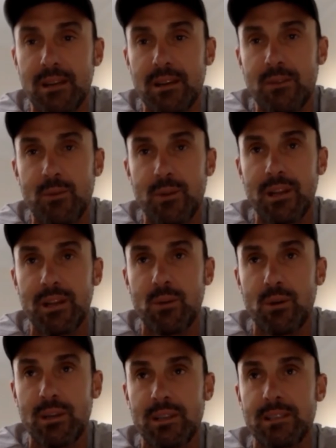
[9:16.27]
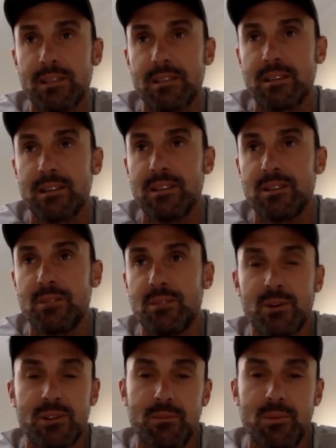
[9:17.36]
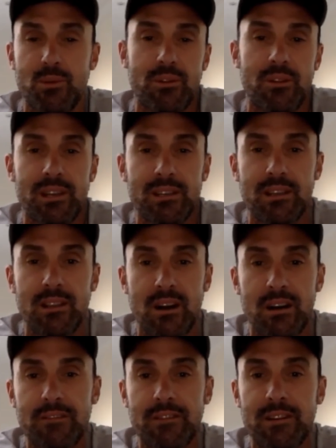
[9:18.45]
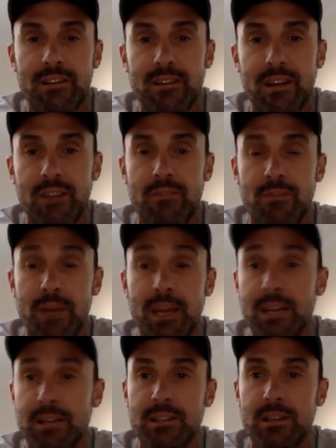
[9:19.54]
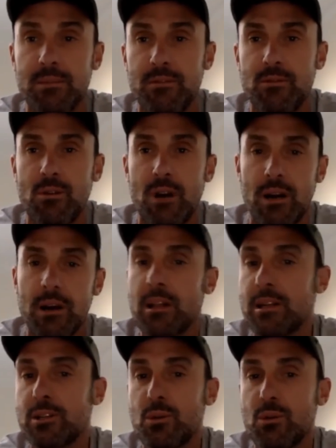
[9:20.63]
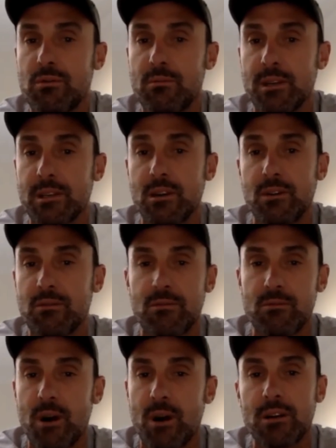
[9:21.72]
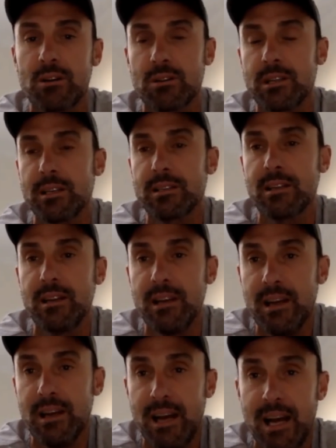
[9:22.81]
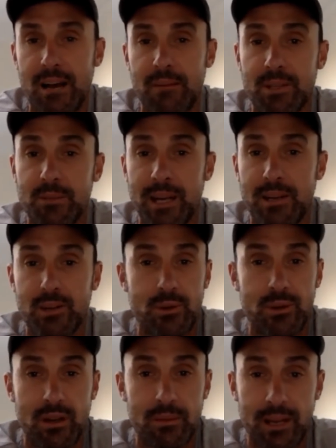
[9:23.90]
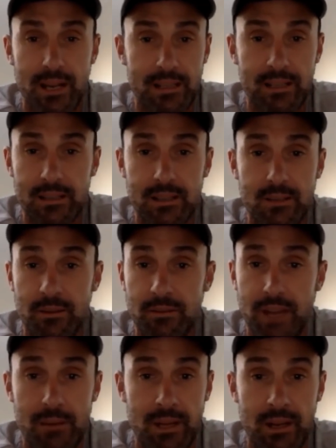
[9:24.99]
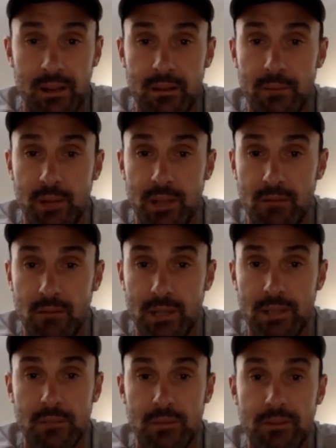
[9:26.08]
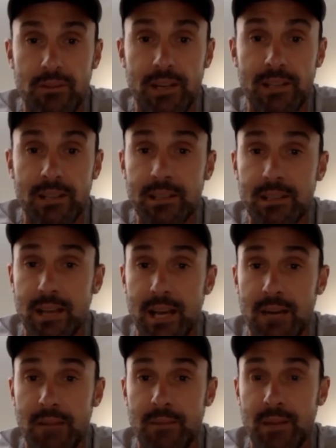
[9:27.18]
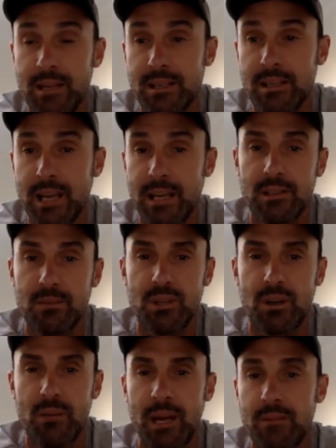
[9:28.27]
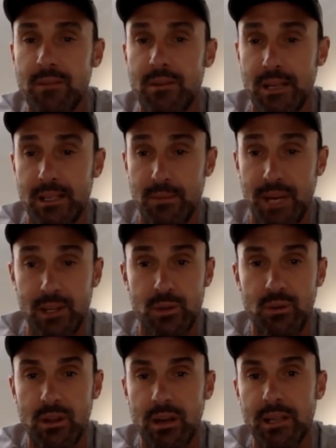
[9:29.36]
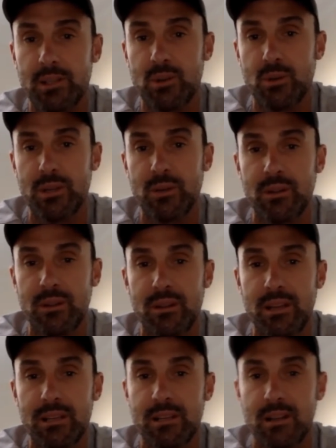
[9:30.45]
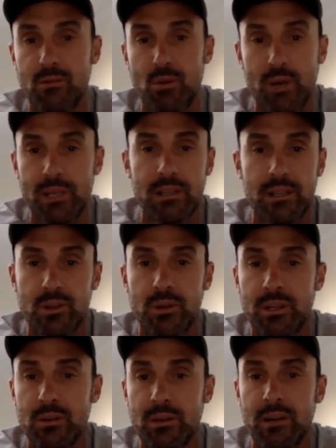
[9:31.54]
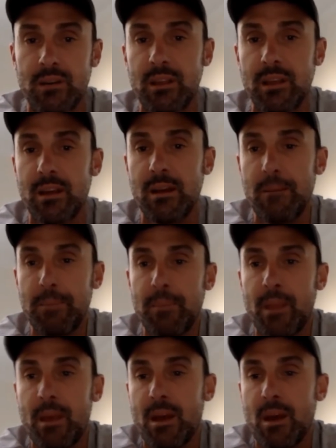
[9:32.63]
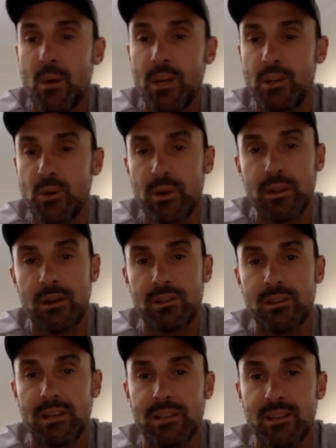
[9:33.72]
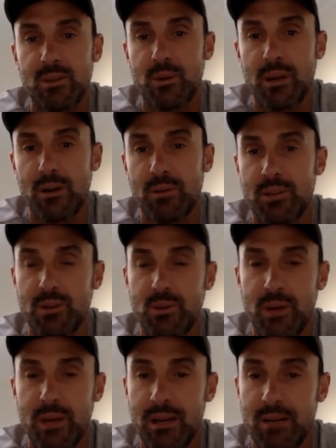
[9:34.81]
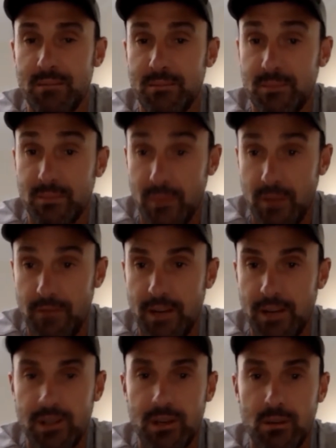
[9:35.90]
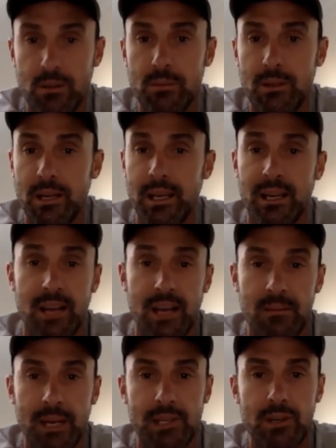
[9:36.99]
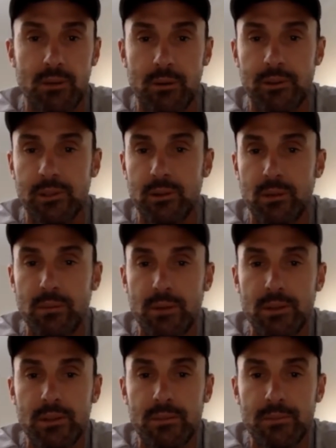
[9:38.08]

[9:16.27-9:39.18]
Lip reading: really what is the most important things in life. And for me, as I said before, I can only talk for myself and from my context. It's making sure that I'm connected to my family and my loved ones and my friends, and taking some time out to make sure that I enjoy doing the things that I've always enjoyed doing. I think when you're doing those things, that's what helps you function optimally and makes you a resilient person.